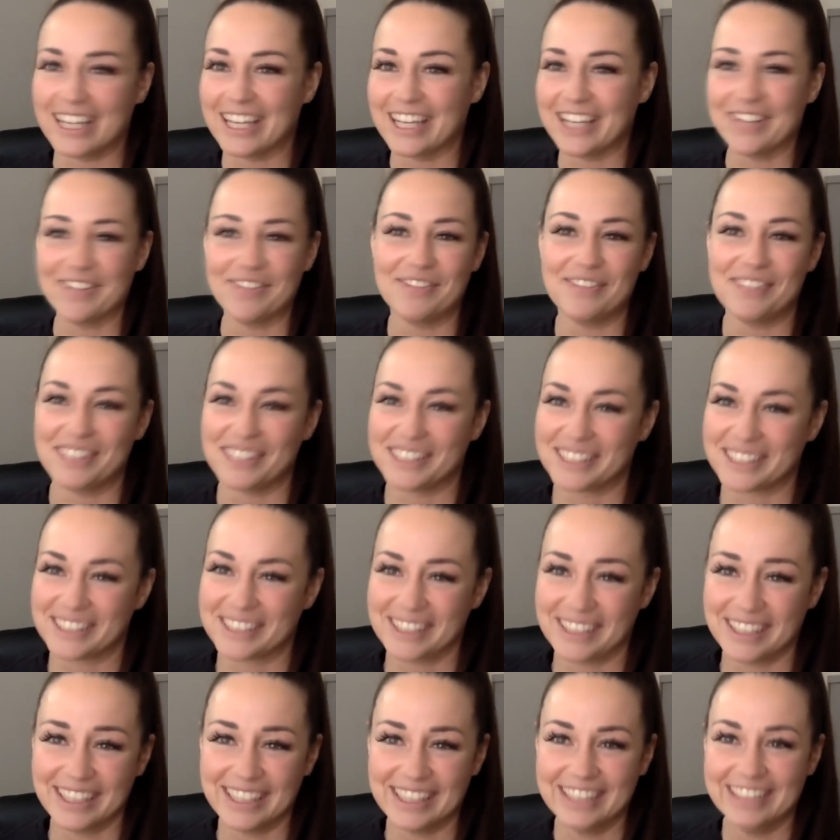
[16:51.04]
just
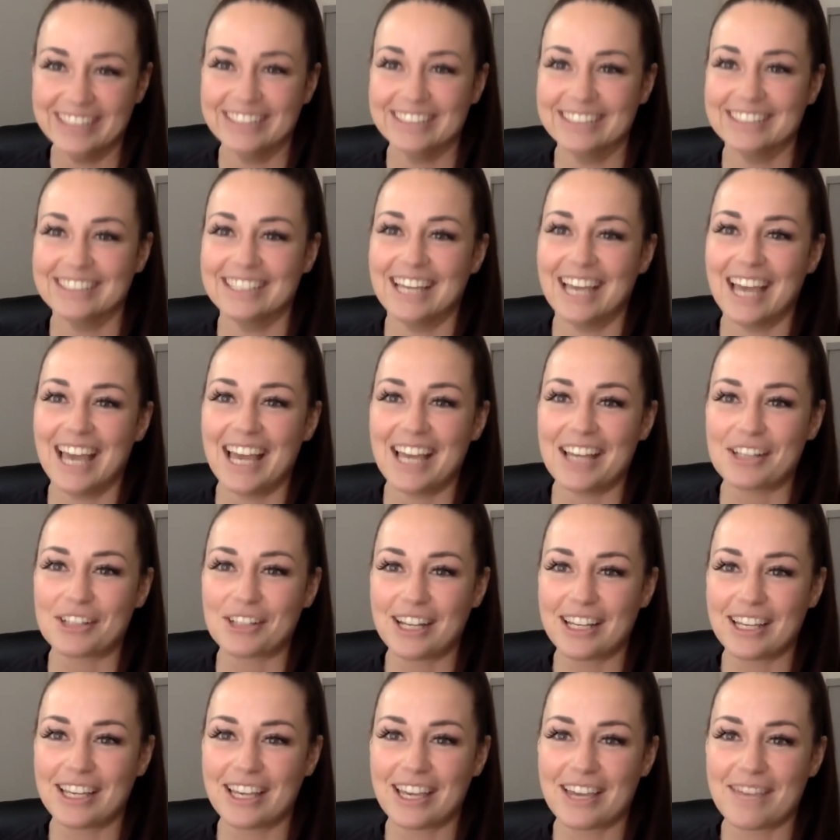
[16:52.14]

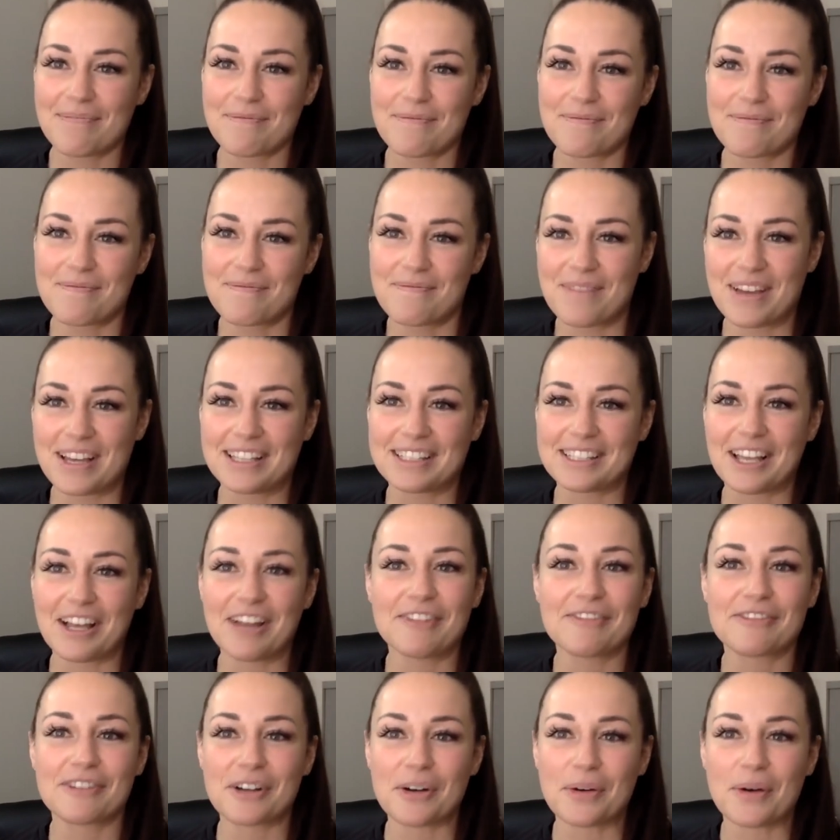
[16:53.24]
try to get
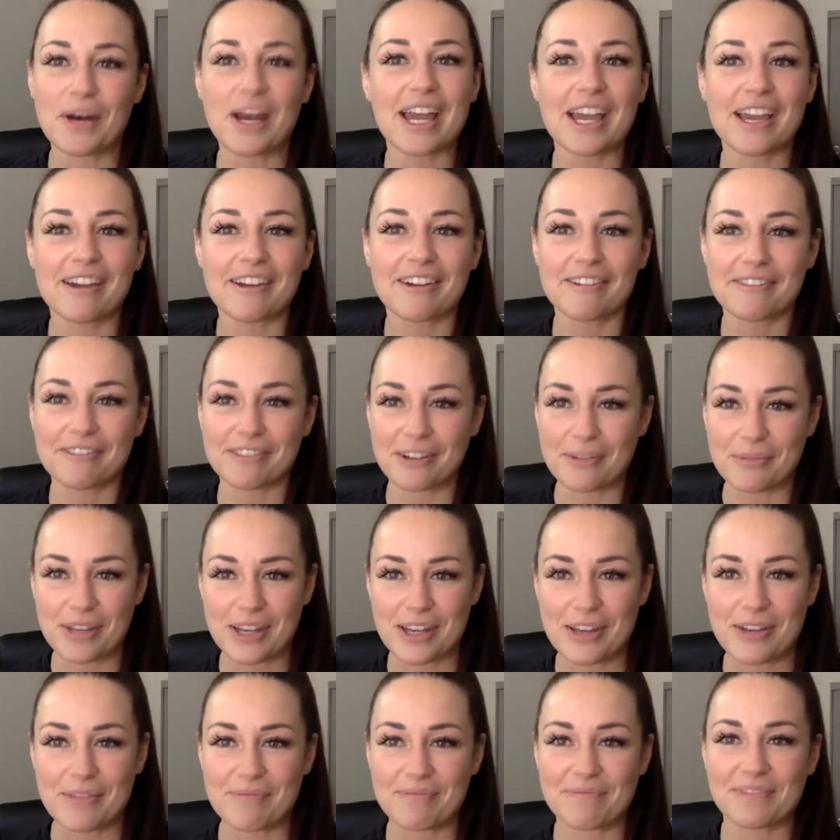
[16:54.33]
myself away from
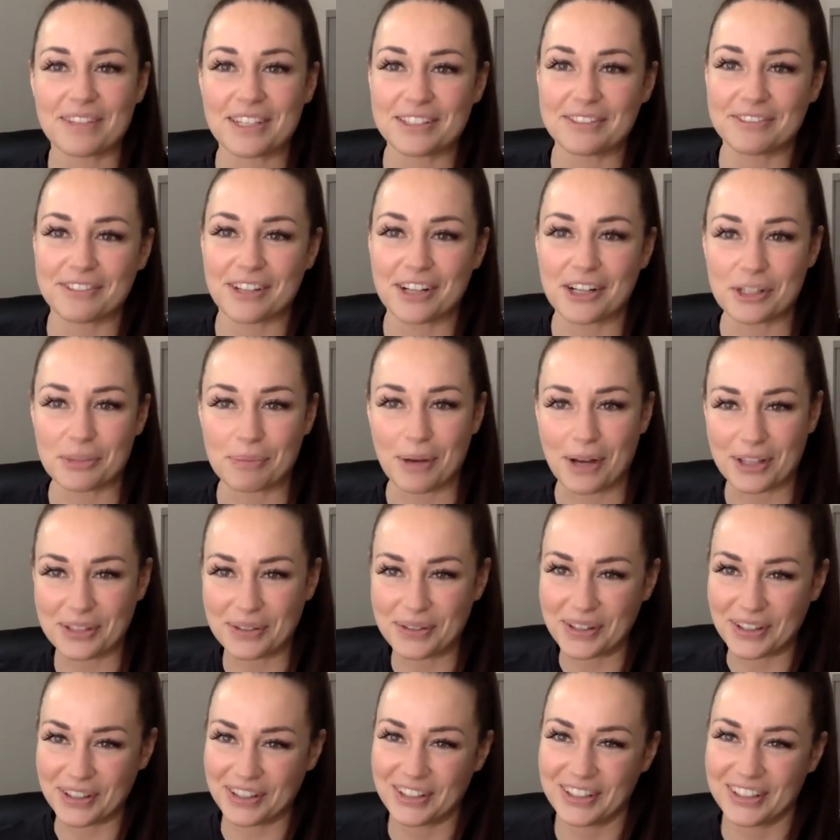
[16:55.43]
him as far as
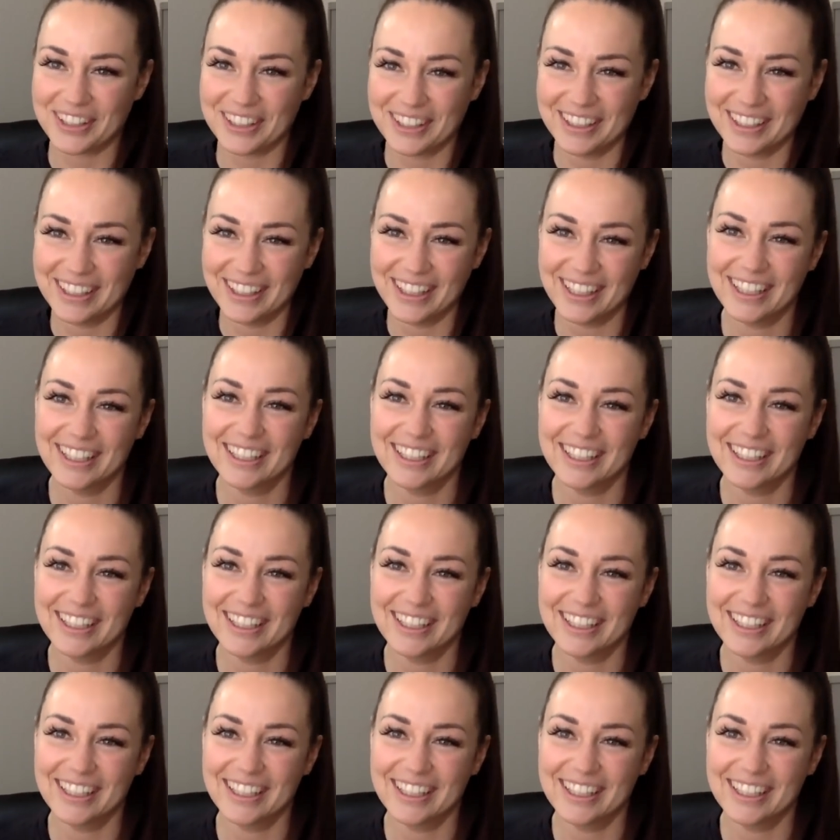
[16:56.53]
possible.